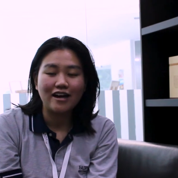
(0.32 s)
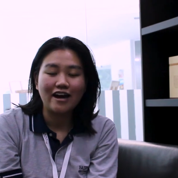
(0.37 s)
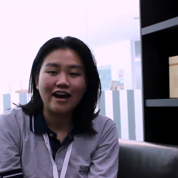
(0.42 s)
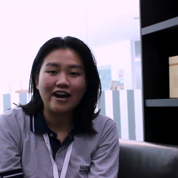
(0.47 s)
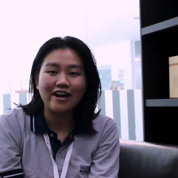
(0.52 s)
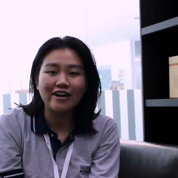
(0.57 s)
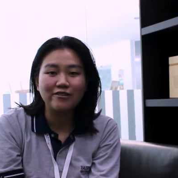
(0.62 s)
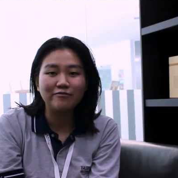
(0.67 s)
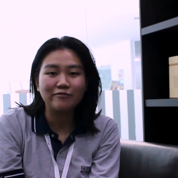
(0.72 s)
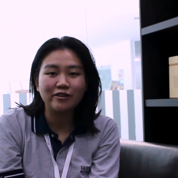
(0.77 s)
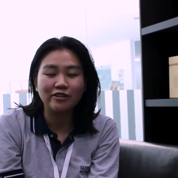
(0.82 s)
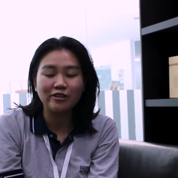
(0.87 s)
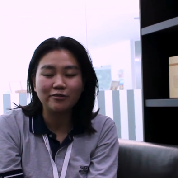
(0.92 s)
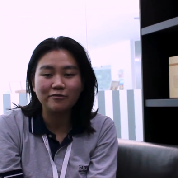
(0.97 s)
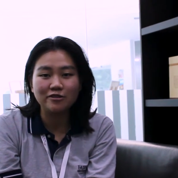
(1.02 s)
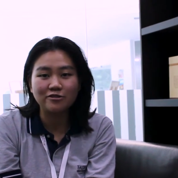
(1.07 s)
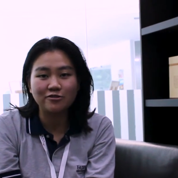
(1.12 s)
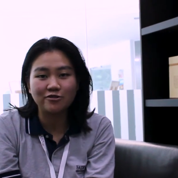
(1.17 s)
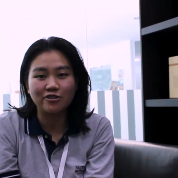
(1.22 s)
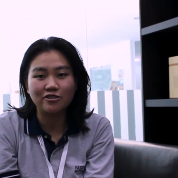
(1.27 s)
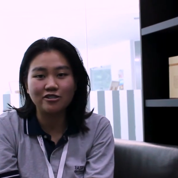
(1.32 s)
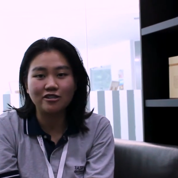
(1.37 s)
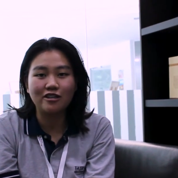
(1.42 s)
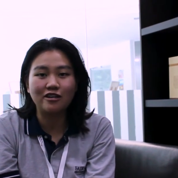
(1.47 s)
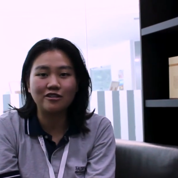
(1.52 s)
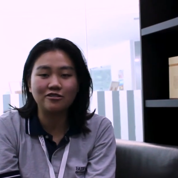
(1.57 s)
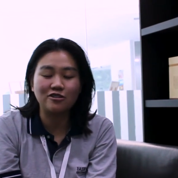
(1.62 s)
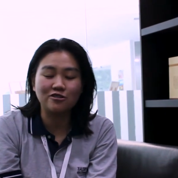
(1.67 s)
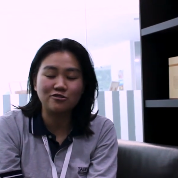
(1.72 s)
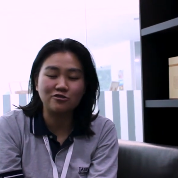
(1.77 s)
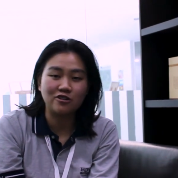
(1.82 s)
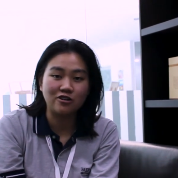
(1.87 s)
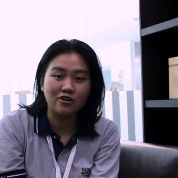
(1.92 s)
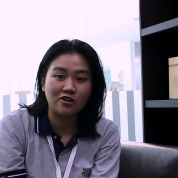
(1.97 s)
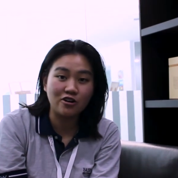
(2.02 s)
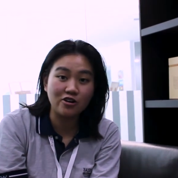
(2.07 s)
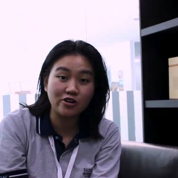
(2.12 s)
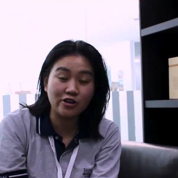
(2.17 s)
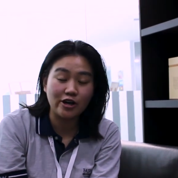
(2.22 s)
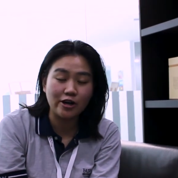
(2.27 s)
Hi, my name is Grace Alexandra
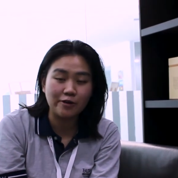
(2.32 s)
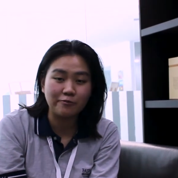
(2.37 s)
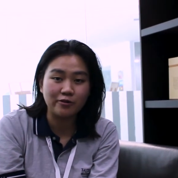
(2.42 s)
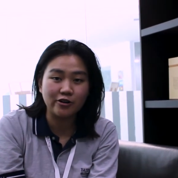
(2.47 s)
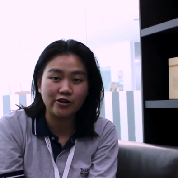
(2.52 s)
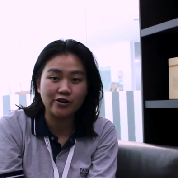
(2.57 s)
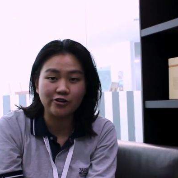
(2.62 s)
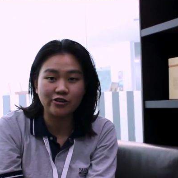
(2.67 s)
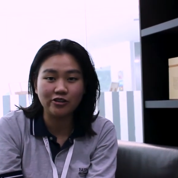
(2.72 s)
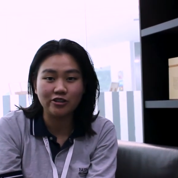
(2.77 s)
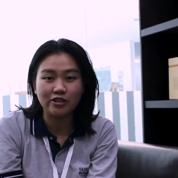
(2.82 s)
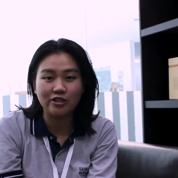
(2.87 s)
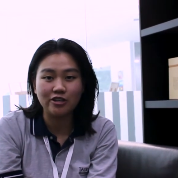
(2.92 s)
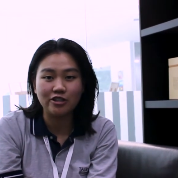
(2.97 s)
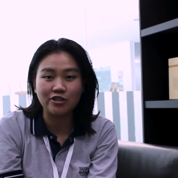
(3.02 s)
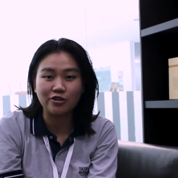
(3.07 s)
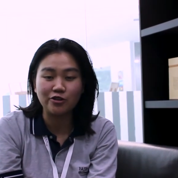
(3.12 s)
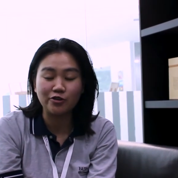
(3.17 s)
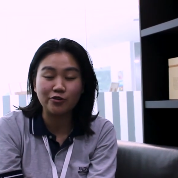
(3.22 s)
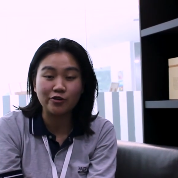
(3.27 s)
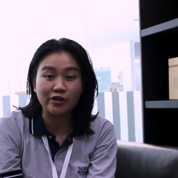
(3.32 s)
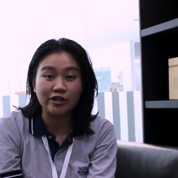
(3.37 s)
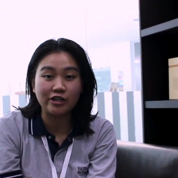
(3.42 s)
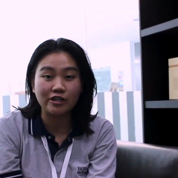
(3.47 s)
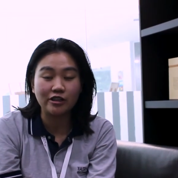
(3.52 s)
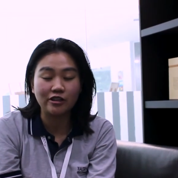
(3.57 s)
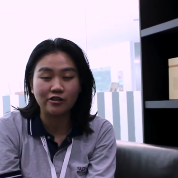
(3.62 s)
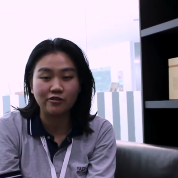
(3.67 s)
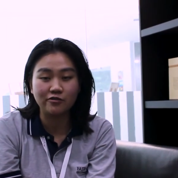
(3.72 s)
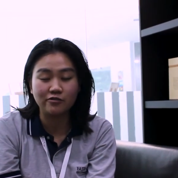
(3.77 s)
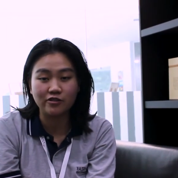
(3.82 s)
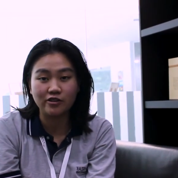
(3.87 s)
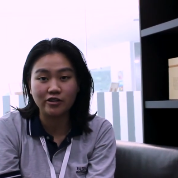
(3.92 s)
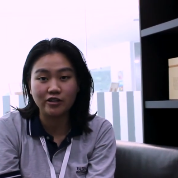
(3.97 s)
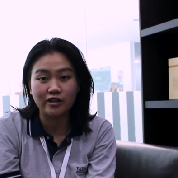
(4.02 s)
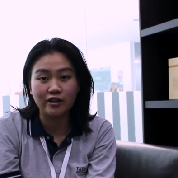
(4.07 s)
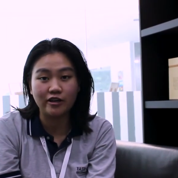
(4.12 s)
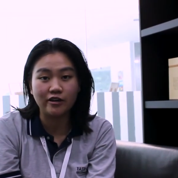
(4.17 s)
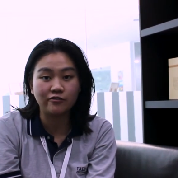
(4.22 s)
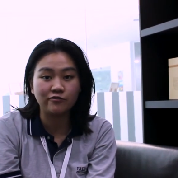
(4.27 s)
Ong. I'm currently in grade
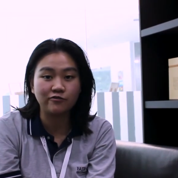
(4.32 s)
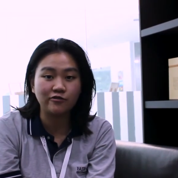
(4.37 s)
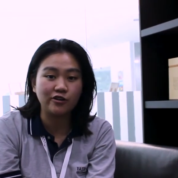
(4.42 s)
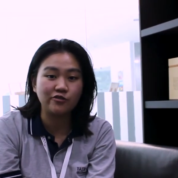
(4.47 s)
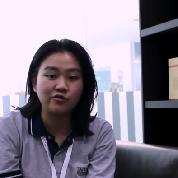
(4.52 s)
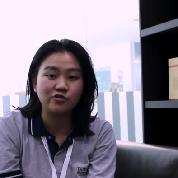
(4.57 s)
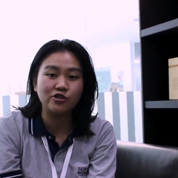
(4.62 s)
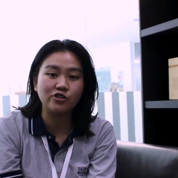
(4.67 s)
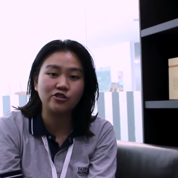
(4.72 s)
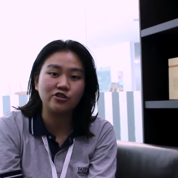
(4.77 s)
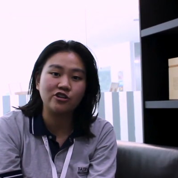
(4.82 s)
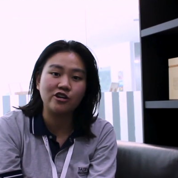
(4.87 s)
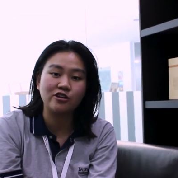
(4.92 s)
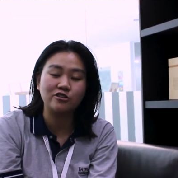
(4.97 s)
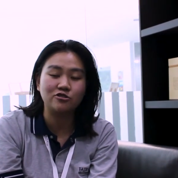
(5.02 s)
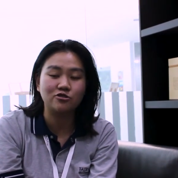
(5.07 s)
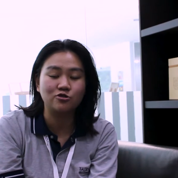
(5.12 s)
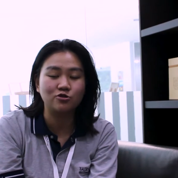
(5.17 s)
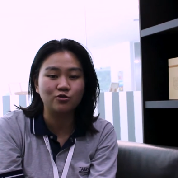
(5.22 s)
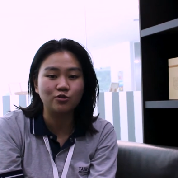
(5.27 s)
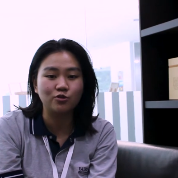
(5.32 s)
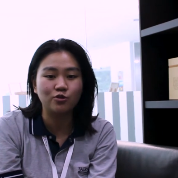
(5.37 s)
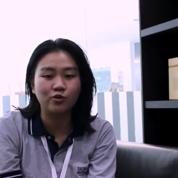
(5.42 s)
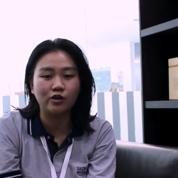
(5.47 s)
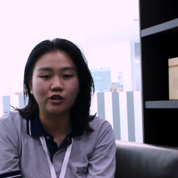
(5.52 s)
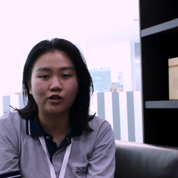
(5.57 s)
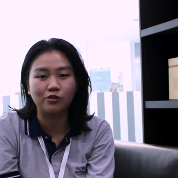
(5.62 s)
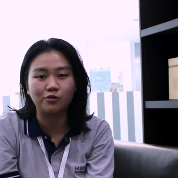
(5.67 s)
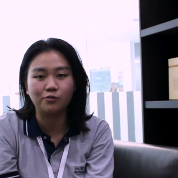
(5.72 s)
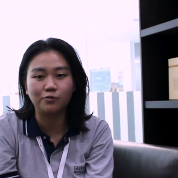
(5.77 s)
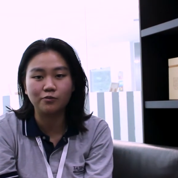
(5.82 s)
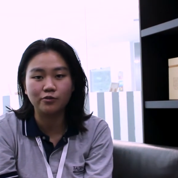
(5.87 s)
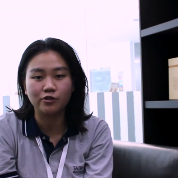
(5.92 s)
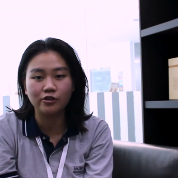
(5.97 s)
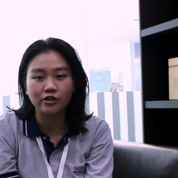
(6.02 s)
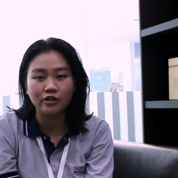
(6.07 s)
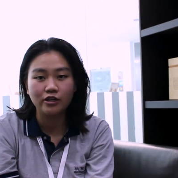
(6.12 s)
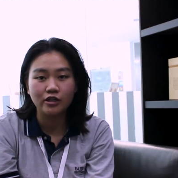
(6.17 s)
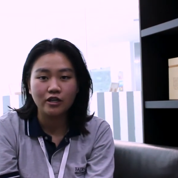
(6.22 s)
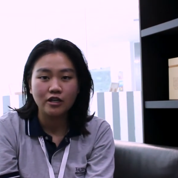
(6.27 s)
11 at Fairview International School, Kuala Lumpur.